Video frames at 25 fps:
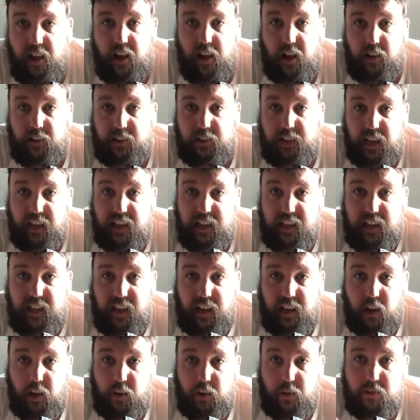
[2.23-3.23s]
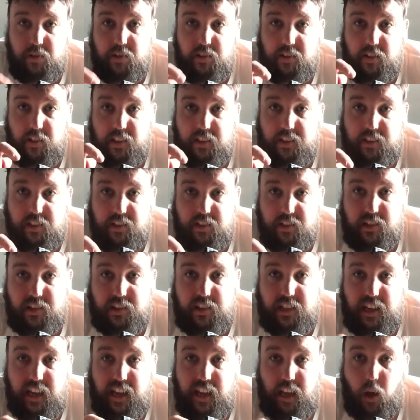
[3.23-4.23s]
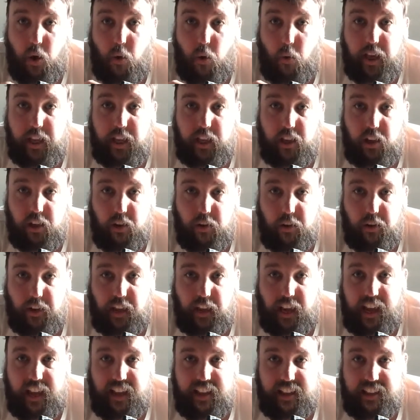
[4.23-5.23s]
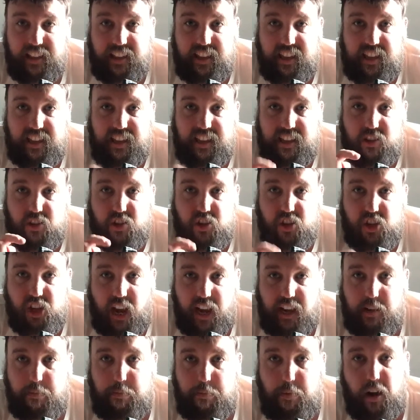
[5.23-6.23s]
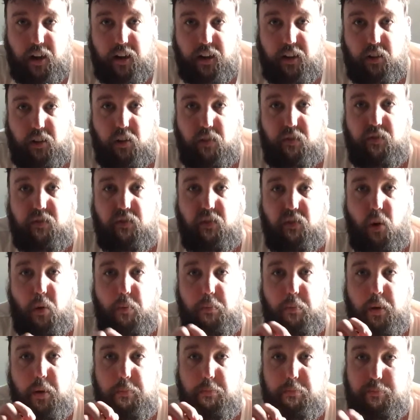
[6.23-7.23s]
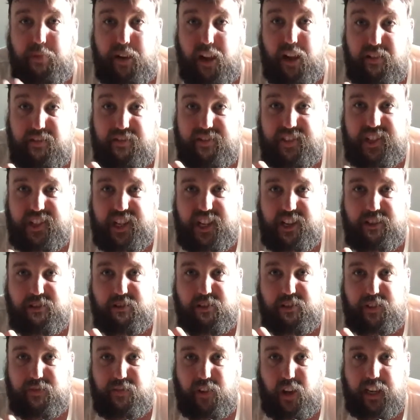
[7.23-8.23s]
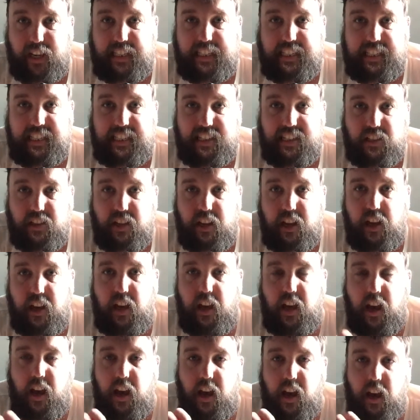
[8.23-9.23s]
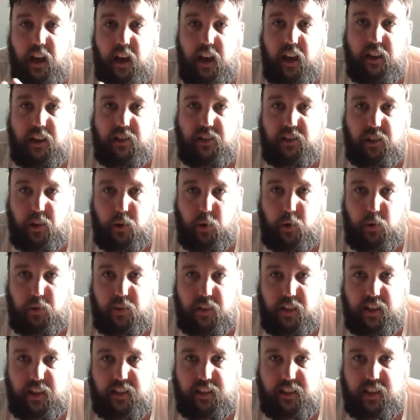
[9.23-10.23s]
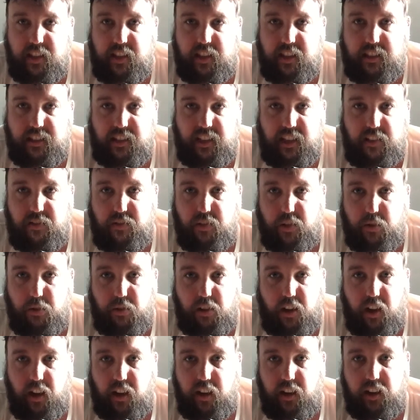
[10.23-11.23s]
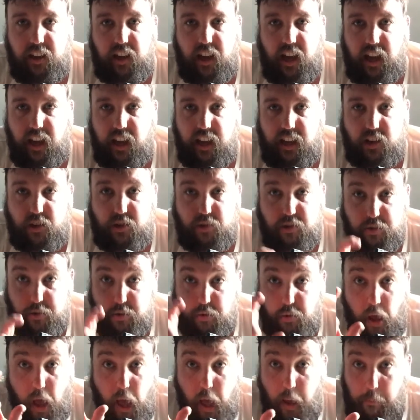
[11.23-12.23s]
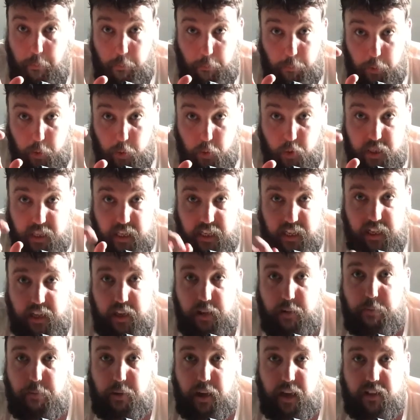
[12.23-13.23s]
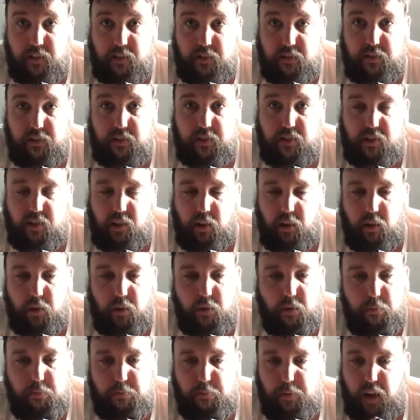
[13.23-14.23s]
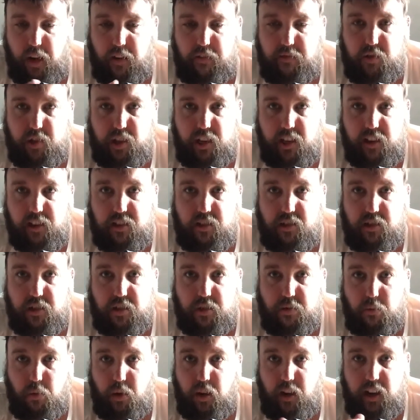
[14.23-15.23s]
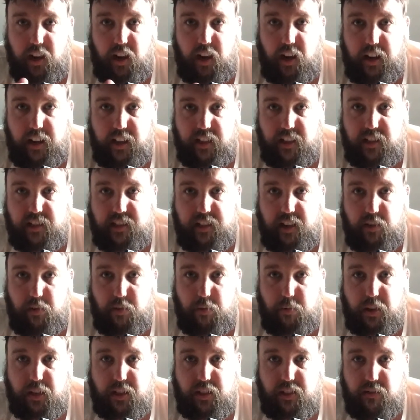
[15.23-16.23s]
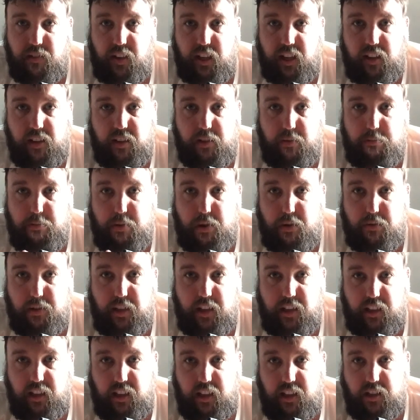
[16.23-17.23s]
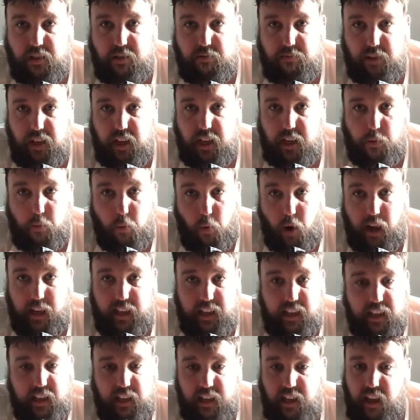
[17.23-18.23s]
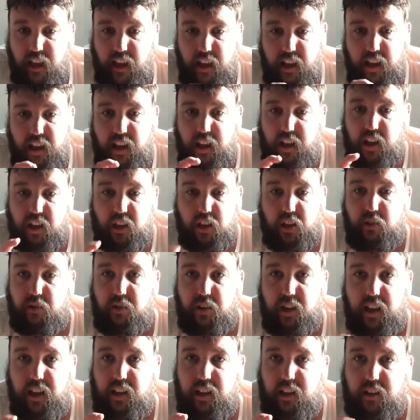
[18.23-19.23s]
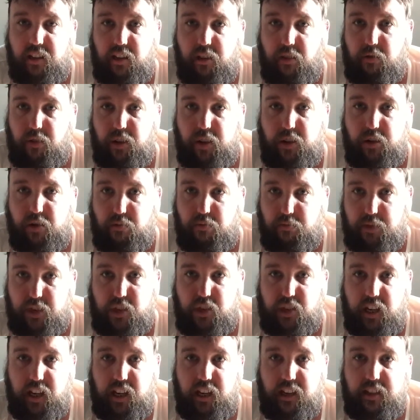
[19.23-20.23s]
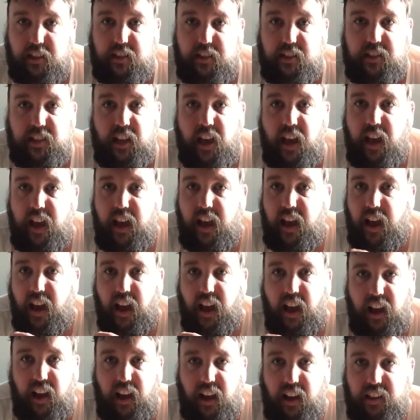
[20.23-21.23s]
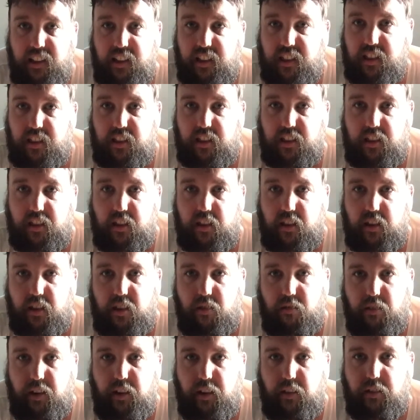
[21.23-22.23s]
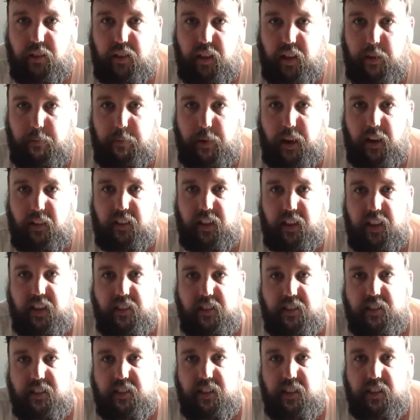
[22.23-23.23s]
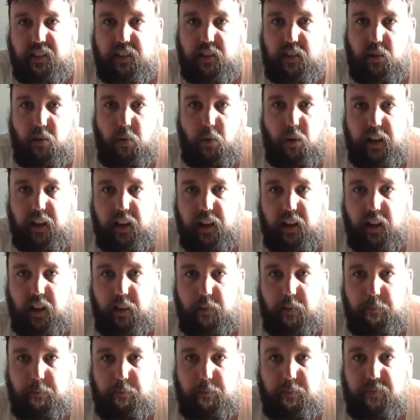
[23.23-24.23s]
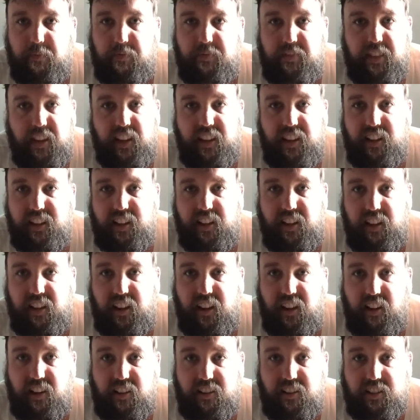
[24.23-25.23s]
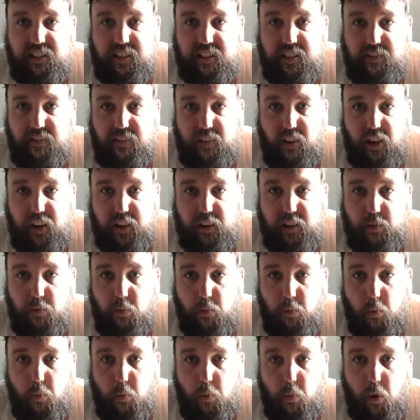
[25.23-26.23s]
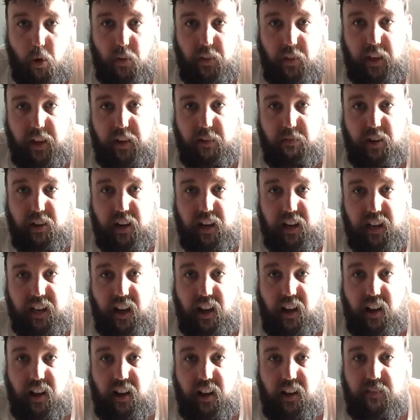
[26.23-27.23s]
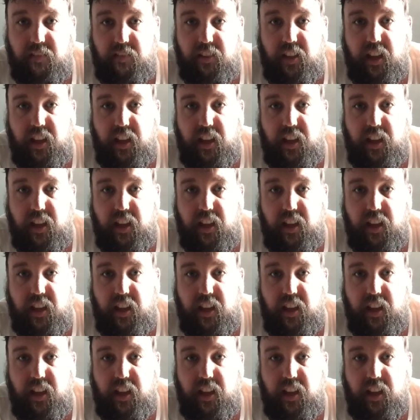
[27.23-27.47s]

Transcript: Okay, hello. So this is just a quick look at the Shagpile from Bluff Chill Devices. So this is, if you like, a true boutique pedal. So Bluff Chill is just one guy in the southwest of England building these really wacky, unique, original machines. The real thing about these is it's quite kind of hard to define what they really are.